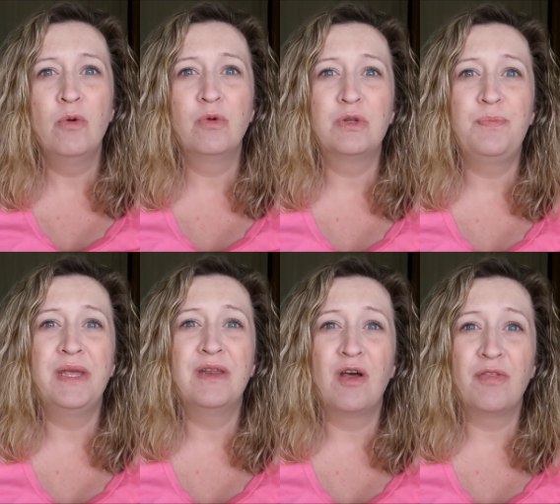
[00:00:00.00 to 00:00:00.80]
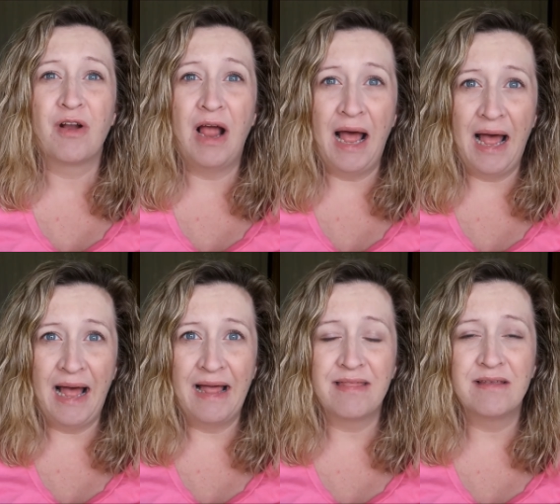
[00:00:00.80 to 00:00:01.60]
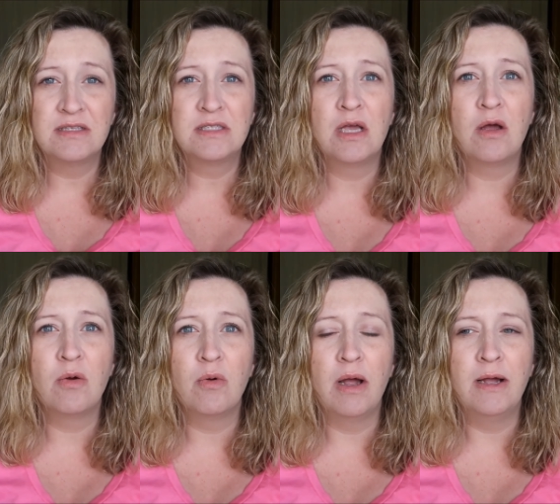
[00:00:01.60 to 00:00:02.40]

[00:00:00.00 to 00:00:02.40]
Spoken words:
will depend on their height. So